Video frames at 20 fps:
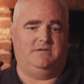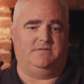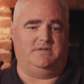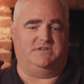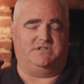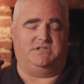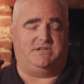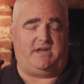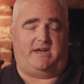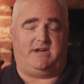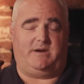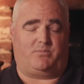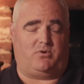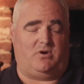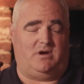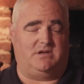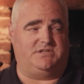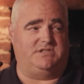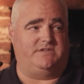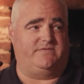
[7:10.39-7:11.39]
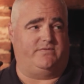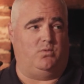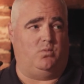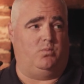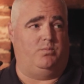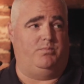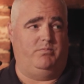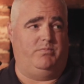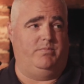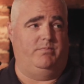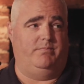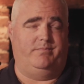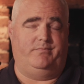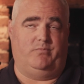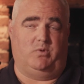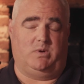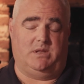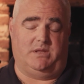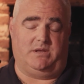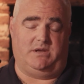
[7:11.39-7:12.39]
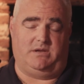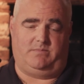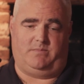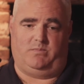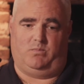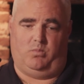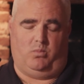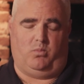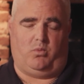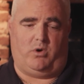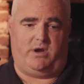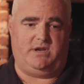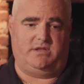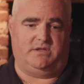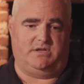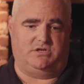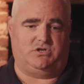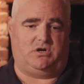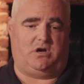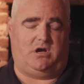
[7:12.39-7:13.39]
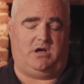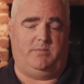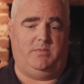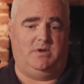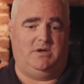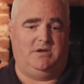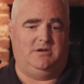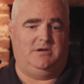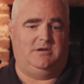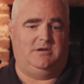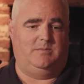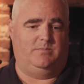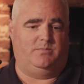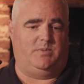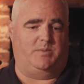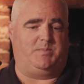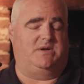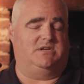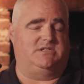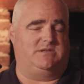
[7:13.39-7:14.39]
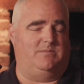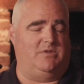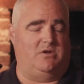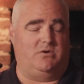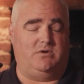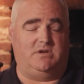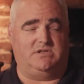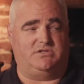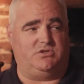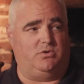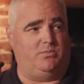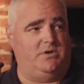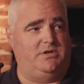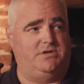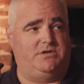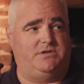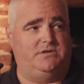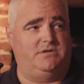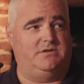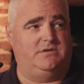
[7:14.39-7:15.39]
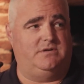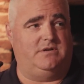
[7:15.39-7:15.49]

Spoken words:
this entire process for really wanting the job, but because I'm learning so much.